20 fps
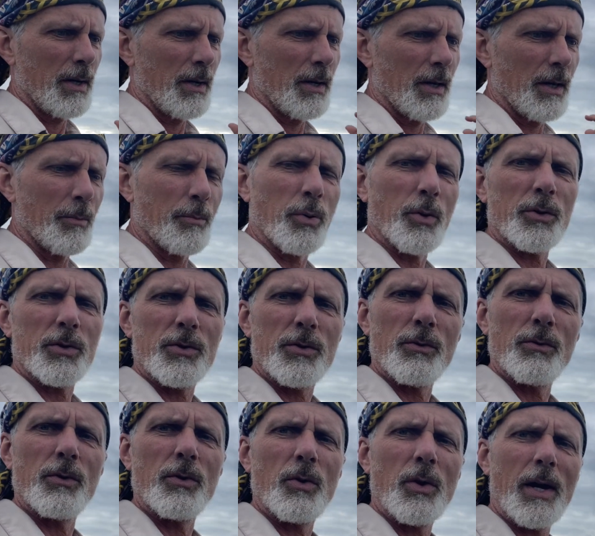the push
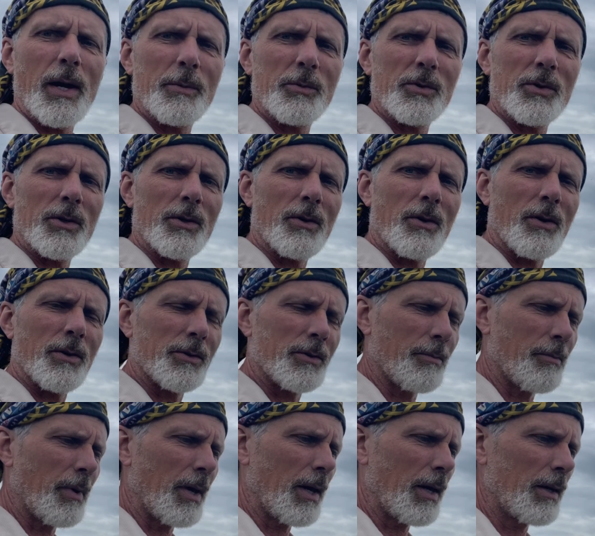through New Hampshire
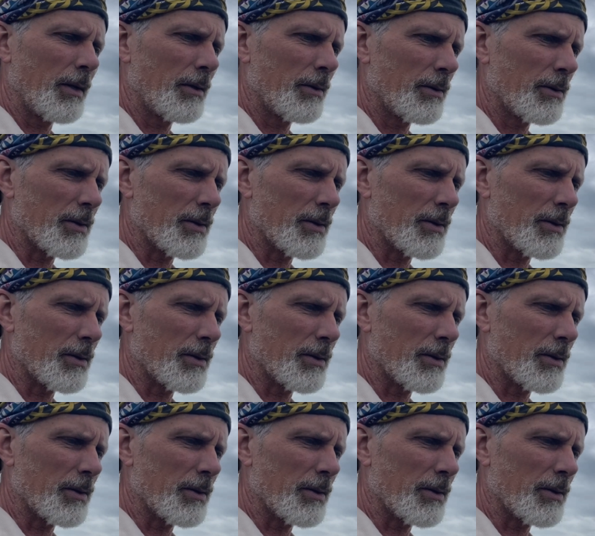onto Maine.